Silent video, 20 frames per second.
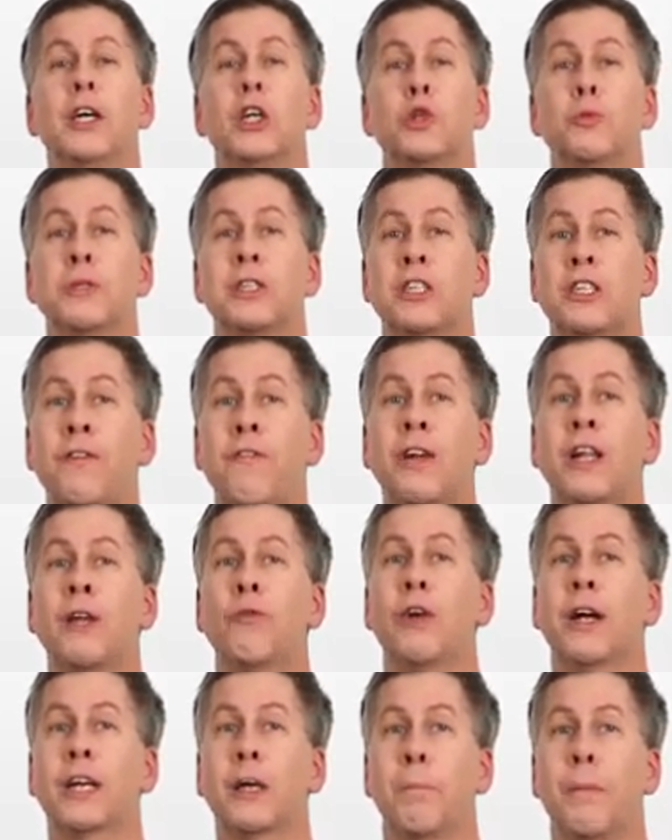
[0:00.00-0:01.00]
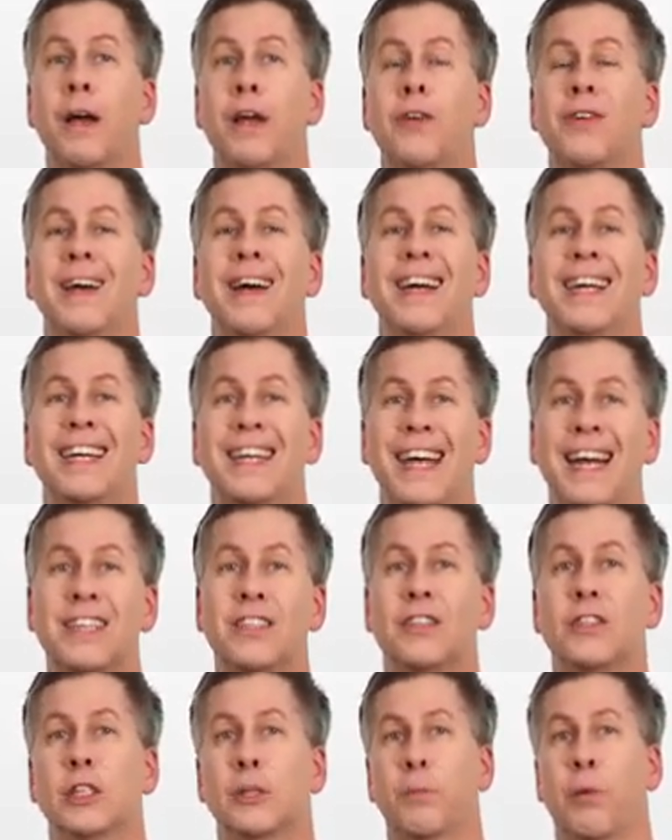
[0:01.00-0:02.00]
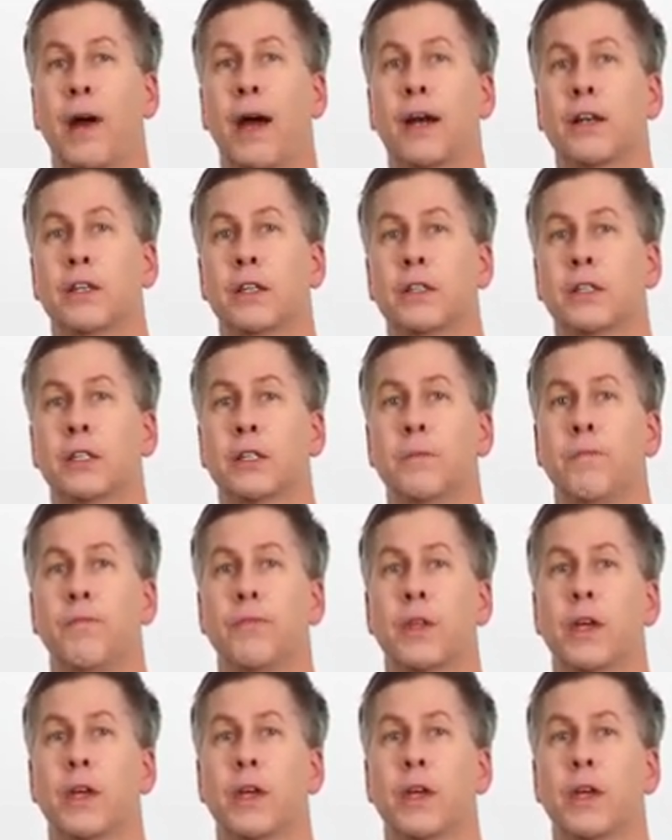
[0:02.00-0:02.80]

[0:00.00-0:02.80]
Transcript: specifically recommend against this practice.